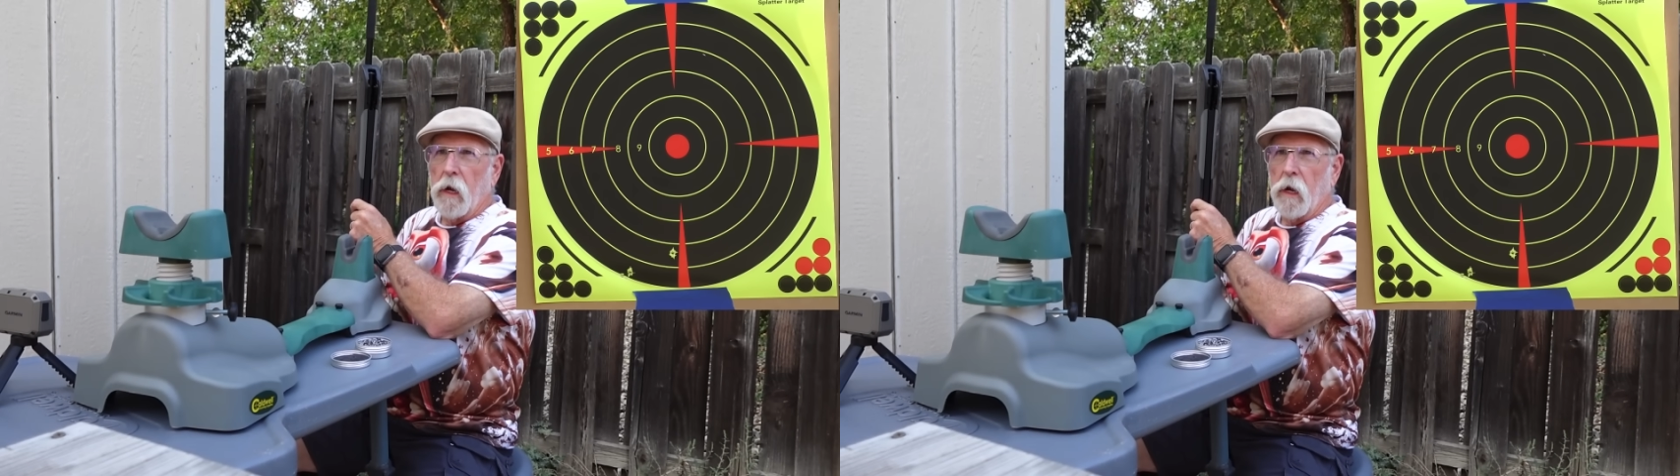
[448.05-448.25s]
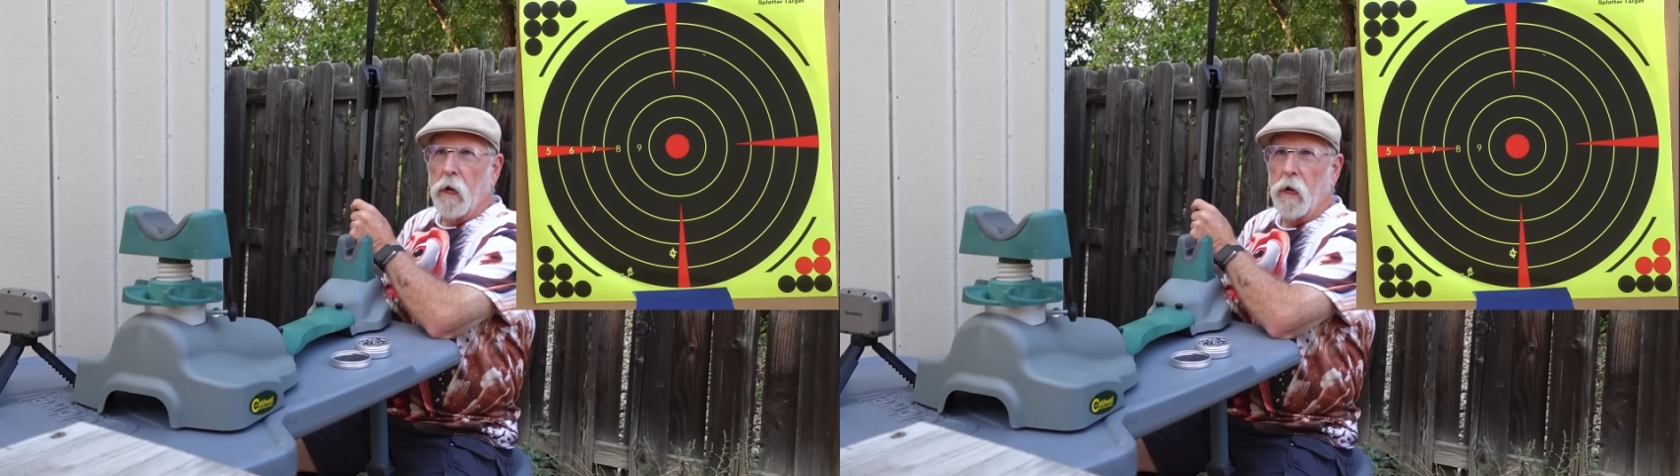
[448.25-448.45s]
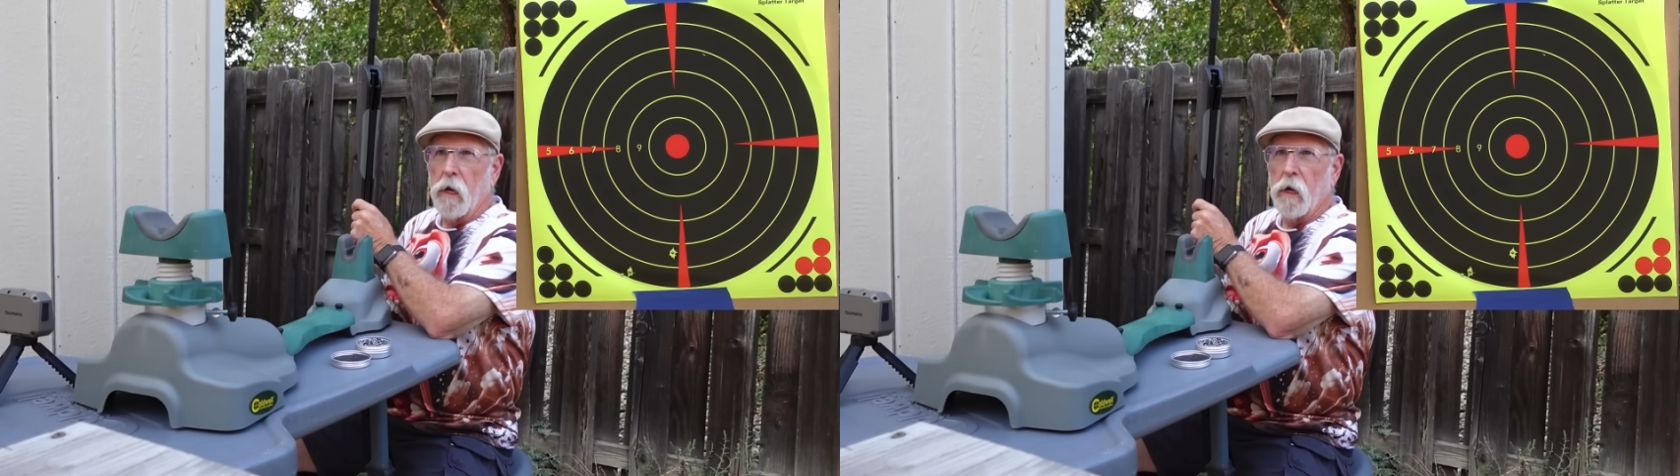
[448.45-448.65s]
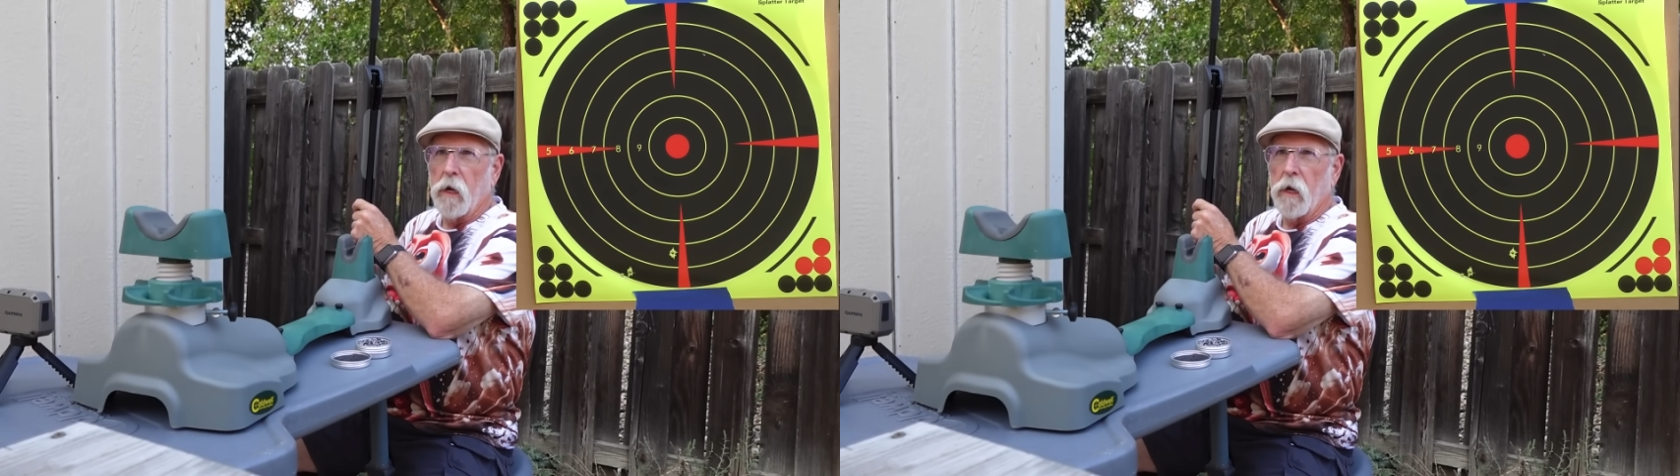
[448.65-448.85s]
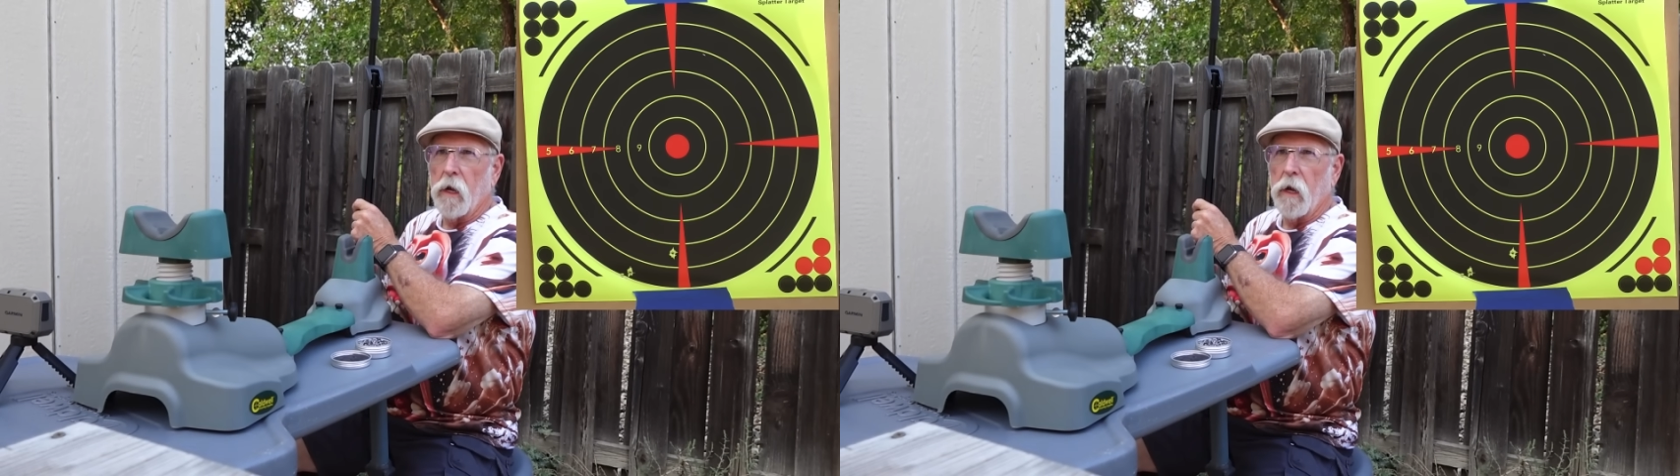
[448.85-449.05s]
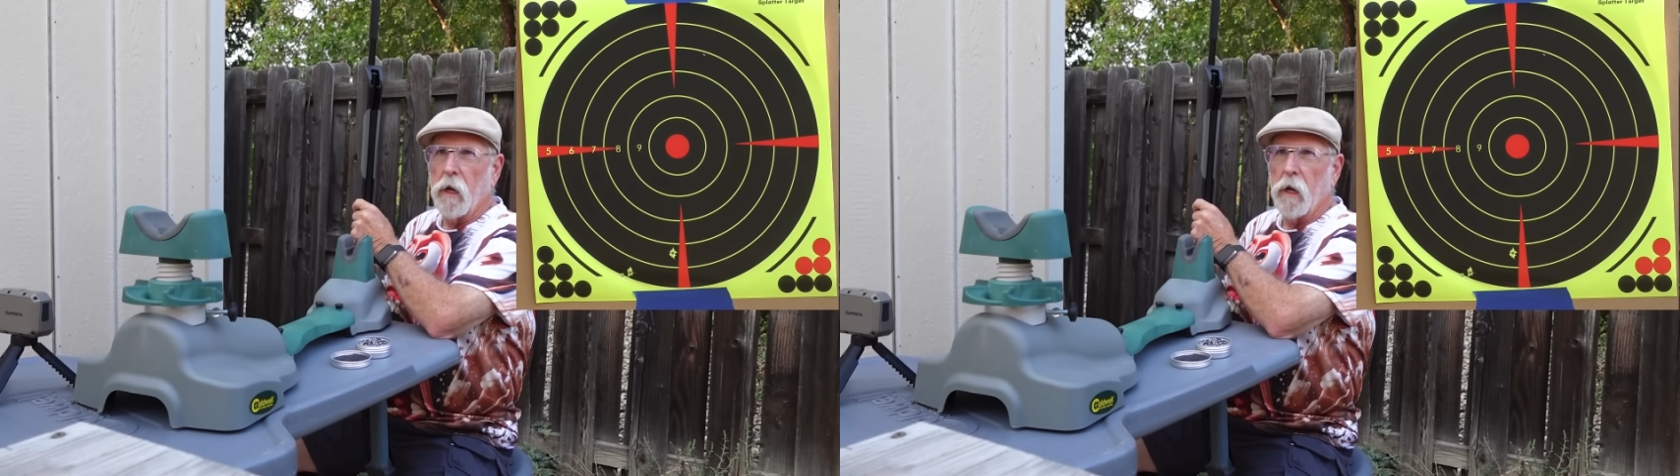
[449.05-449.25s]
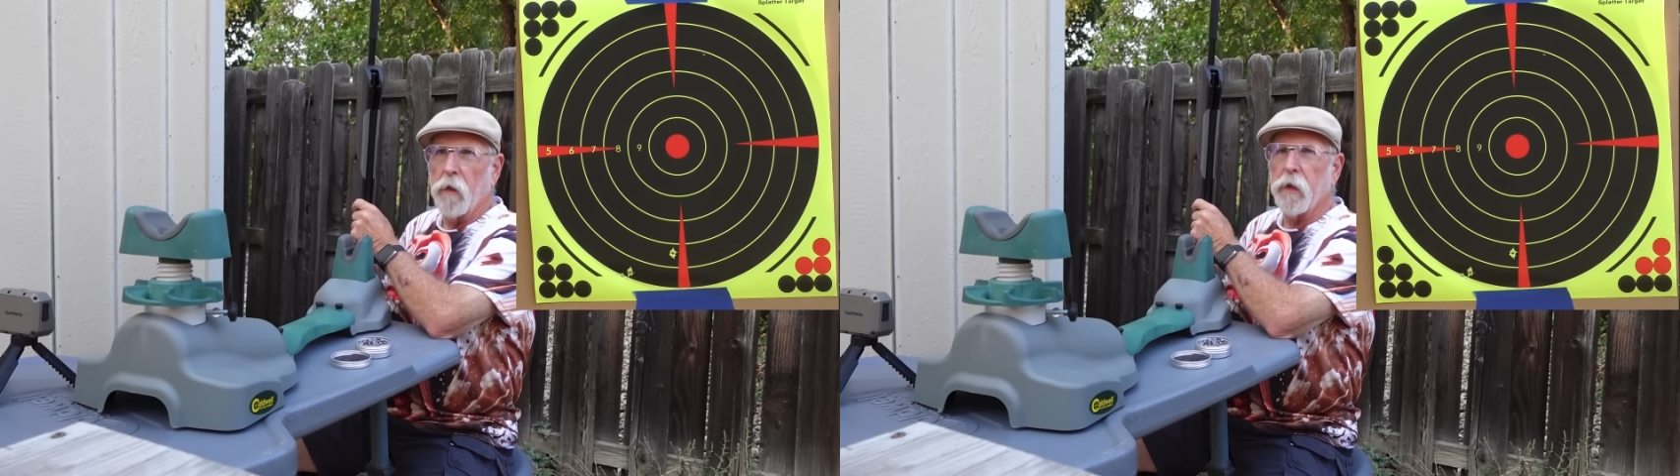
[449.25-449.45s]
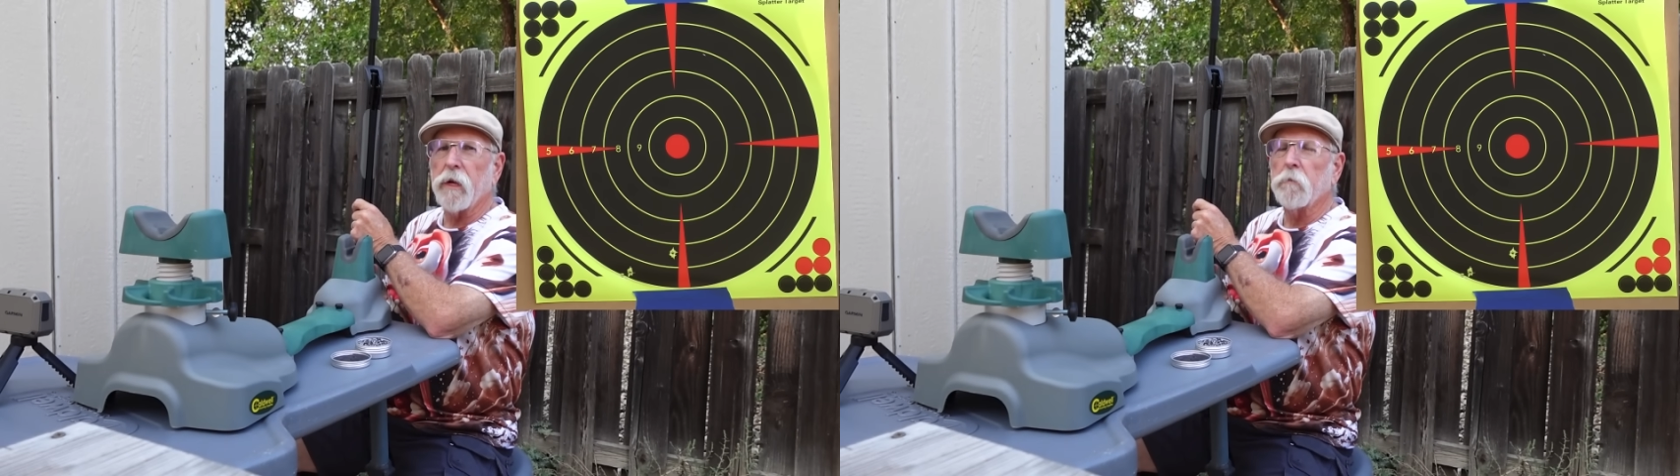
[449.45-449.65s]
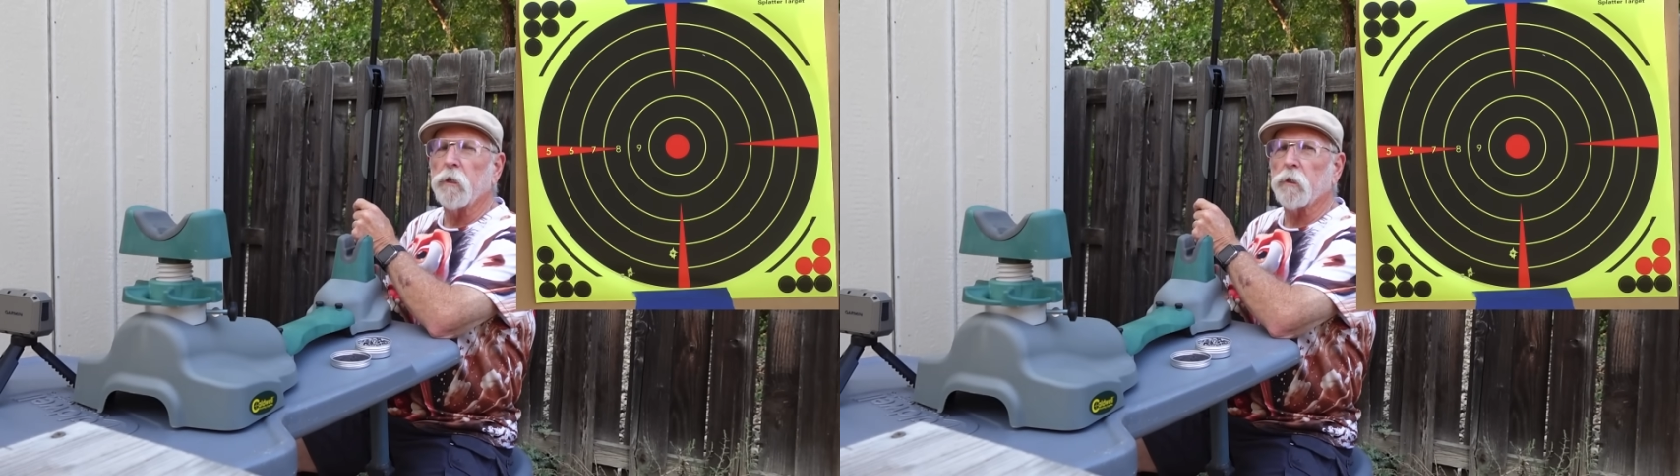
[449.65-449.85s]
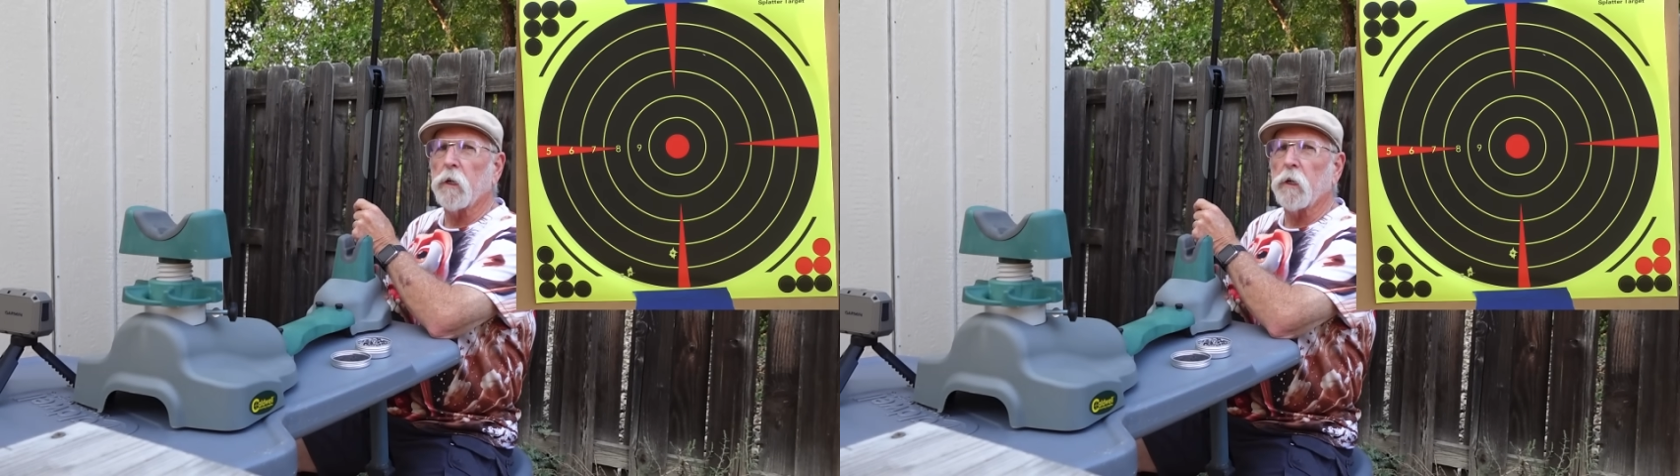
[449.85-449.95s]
I think I'm just